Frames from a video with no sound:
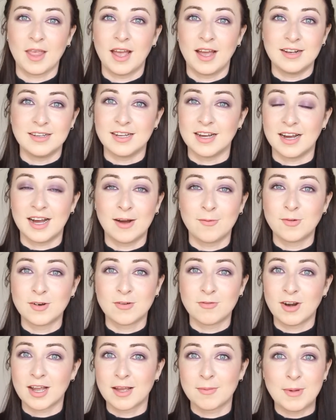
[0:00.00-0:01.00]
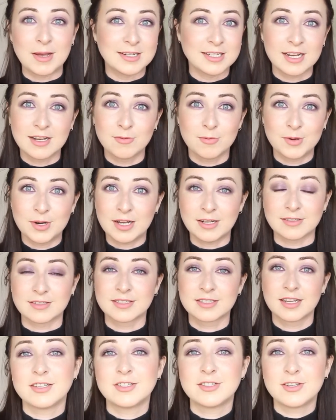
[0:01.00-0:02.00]
And yeah, I wouldn't recommend anyone else.
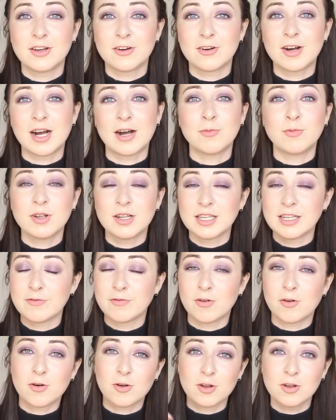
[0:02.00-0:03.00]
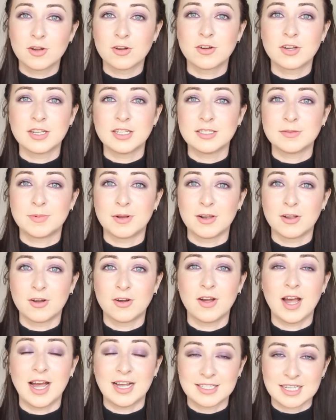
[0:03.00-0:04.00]
So I will leave all her goodies below
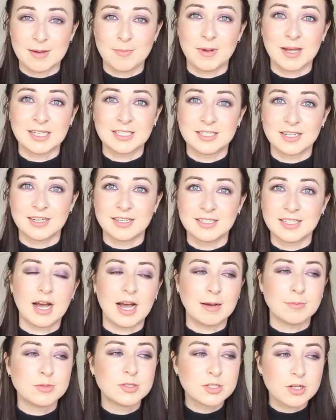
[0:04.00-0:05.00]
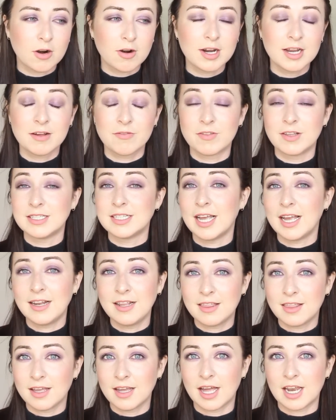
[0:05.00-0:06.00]
as I mentioned. I'm sorry if there's
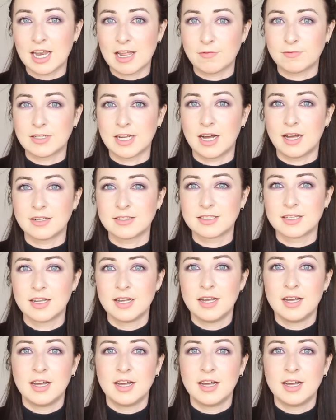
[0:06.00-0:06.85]
anything I left out.